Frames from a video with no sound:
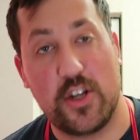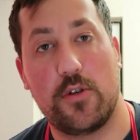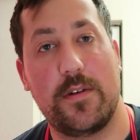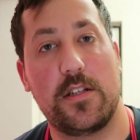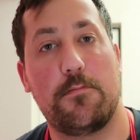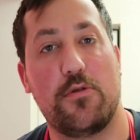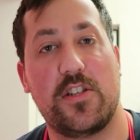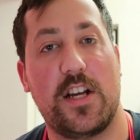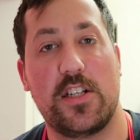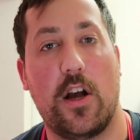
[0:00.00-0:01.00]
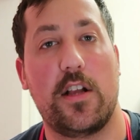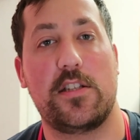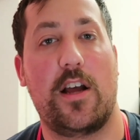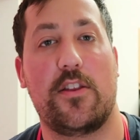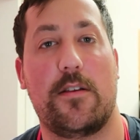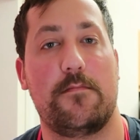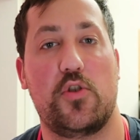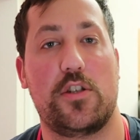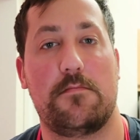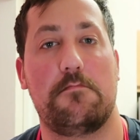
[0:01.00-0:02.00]
measurements, precise cuts, nothing.
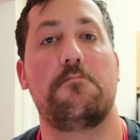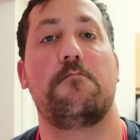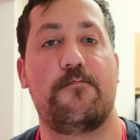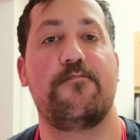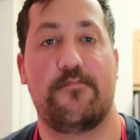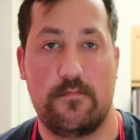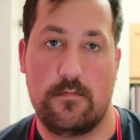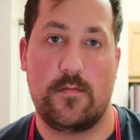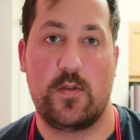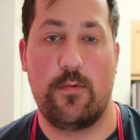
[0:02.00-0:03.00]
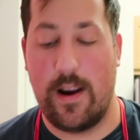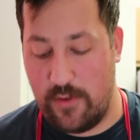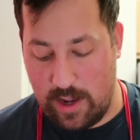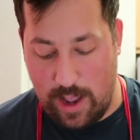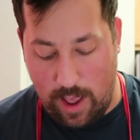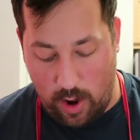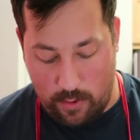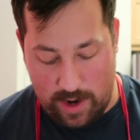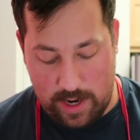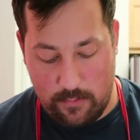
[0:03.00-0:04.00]
Just whatever you got
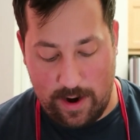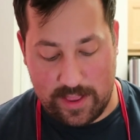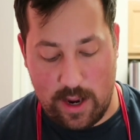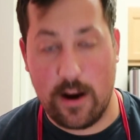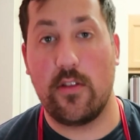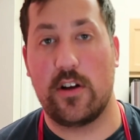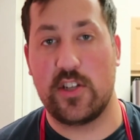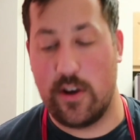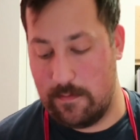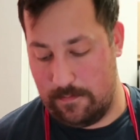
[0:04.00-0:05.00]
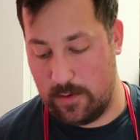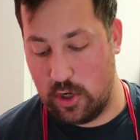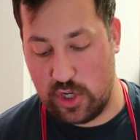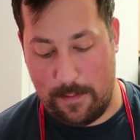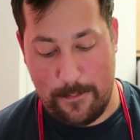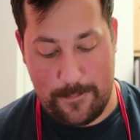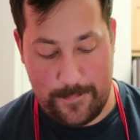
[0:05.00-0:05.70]
already right there, looks good. Good job.